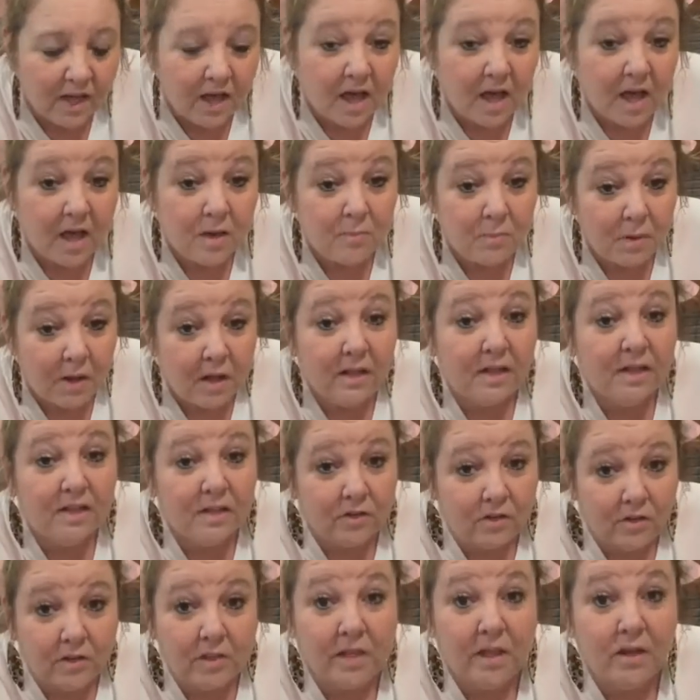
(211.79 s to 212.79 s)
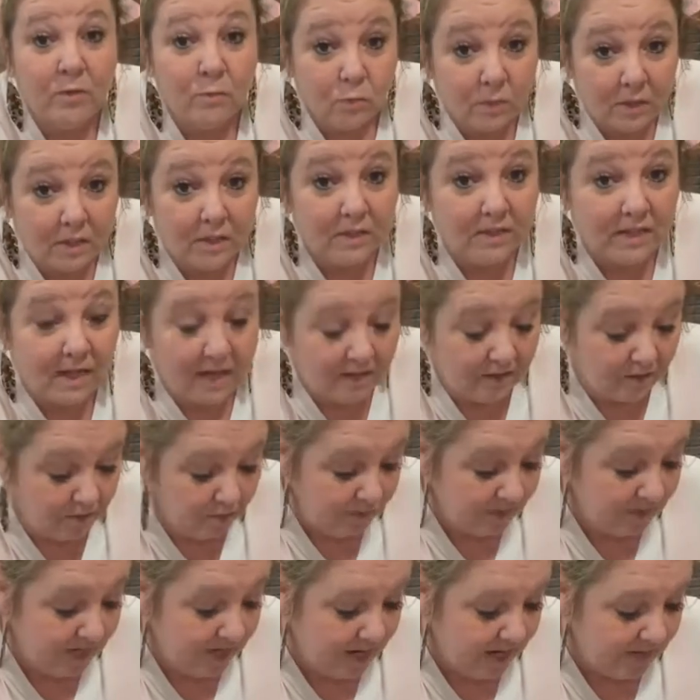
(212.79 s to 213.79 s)
Um, polyurethane will yellow,
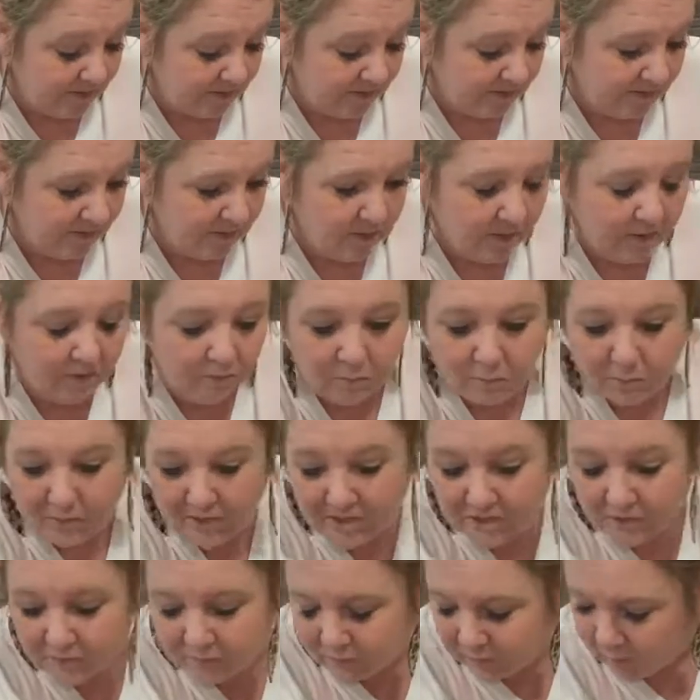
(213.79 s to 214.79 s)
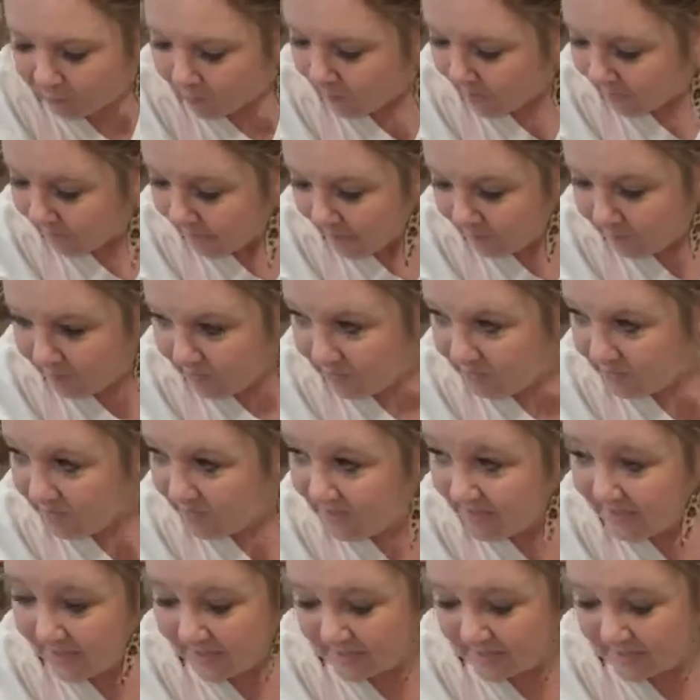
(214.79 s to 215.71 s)
yes, which for what I'm using